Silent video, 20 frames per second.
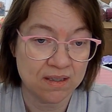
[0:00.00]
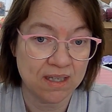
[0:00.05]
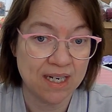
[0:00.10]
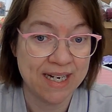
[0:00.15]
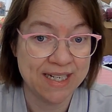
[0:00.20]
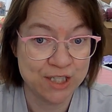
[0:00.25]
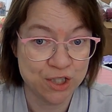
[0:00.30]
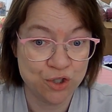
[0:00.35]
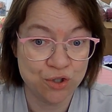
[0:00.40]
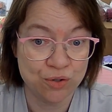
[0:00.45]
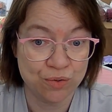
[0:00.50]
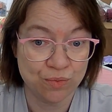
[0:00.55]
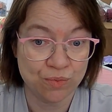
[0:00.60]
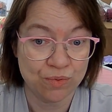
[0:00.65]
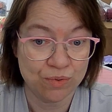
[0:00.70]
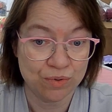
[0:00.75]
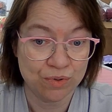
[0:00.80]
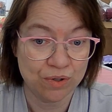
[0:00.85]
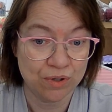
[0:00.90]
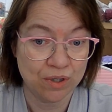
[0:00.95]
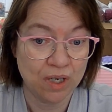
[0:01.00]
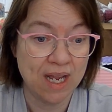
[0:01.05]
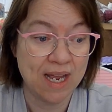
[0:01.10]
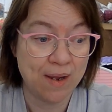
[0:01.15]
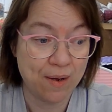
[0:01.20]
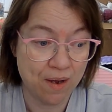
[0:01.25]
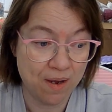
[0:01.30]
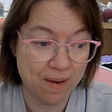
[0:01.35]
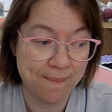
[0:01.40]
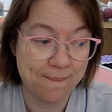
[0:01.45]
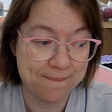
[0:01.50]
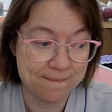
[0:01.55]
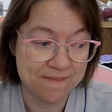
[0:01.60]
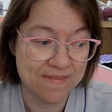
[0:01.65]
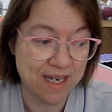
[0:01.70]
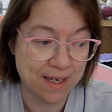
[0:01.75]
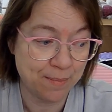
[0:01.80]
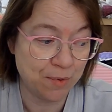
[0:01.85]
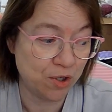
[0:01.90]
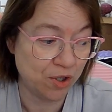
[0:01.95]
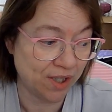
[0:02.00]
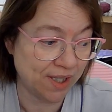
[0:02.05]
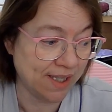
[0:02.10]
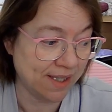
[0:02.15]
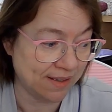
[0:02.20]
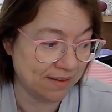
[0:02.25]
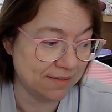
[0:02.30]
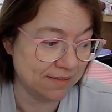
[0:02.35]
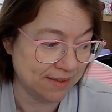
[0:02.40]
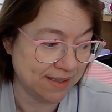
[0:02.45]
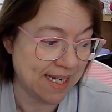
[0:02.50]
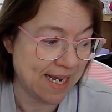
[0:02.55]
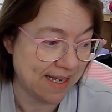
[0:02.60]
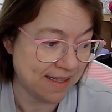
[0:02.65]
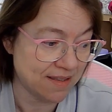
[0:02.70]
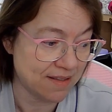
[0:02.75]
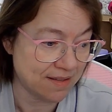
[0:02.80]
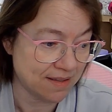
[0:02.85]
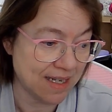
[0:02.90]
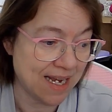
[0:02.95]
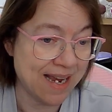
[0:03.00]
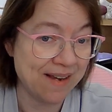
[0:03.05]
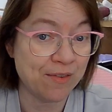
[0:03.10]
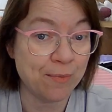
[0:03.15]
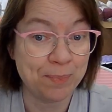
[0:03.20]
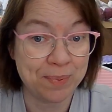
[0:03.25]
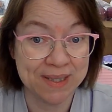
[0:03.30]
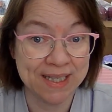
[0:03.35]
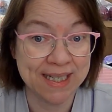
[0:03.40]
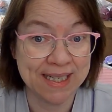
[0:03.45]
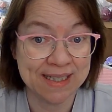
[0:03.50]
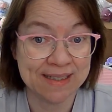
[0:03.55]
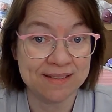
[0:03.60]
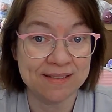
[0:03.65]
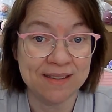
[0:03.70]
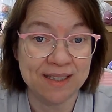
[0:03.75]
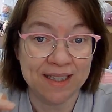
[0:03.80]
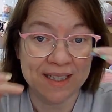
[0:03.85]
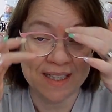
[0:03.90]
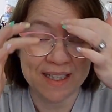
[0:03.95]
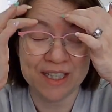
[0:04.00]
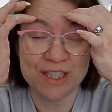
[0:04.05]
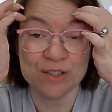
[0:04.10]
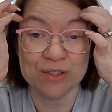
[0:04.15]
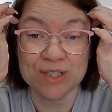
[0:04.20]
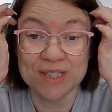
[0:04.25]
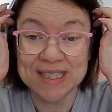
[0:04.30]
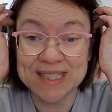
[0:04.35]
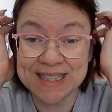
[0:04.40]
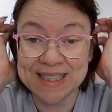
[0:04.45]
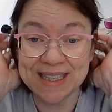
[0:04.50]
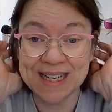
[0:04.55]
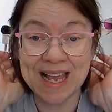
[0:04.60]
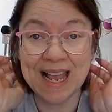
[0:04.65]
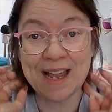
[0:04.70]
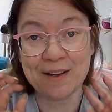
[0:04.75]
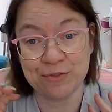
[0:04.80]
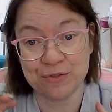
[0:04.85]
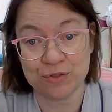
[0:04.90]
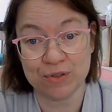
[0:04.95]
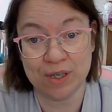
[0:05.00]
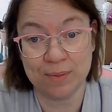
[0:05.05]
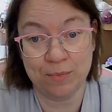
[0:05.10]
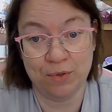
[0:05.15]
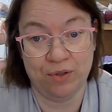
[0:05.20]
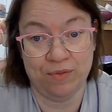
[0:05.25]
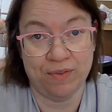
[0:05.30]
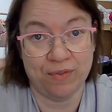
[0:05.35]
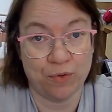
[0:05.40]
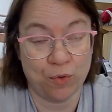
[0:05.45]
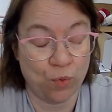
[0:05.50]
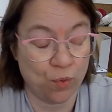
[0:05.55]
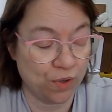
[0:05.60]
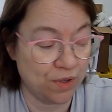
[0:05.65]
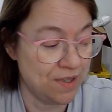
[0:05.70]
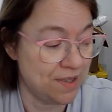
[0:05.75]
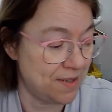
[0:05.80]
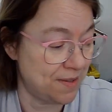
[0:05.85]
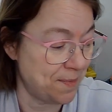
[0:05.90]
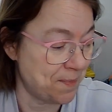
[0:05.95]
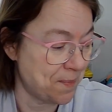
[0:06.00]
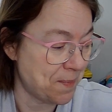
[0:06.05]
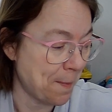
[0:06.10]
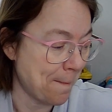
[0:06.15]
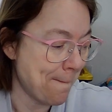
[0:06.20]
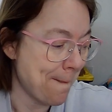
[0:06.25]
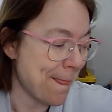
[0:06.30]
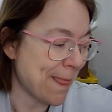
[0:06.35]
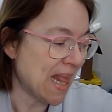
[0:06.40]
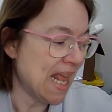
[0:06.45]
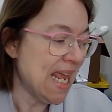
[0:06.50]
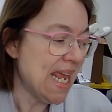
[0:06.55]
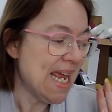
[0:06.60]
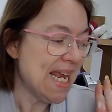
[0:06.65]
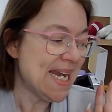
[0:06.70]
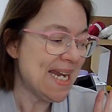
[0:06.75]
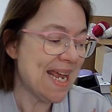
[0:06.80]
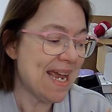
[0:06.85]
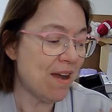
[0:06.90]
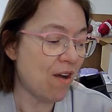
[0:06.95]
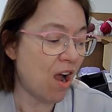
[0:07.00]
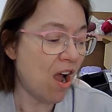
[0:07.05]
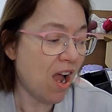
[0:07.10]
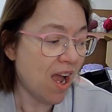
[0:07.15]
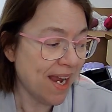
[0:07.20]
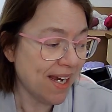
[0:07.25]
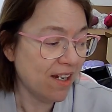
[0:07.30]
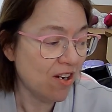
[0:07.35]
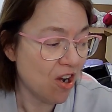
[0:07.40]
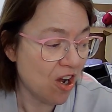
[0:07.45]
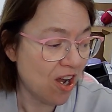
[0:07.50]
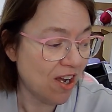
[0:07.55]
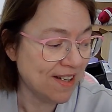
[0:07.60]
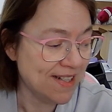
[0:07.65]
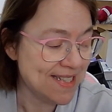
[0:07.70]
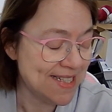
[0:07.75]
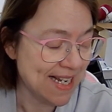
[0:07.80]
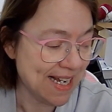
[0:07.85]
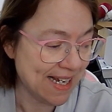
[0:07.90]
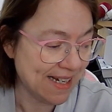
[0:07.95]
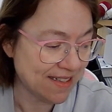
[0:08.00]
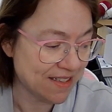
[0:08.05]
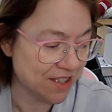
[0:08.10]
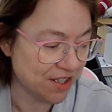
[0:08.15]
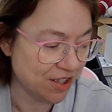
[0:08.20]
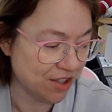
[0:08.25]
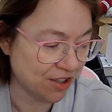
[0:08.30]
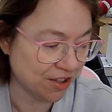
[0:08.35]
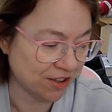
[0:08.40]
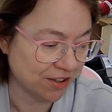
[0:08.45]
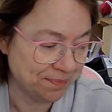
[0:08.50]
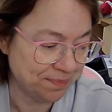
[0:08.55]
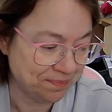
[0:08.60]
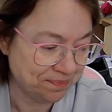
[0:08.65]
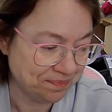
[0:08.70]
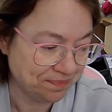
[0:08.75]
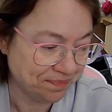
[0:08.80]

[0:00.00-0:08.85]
I do. I have a plan. You'll see it after I move, of course. Now, I contacted her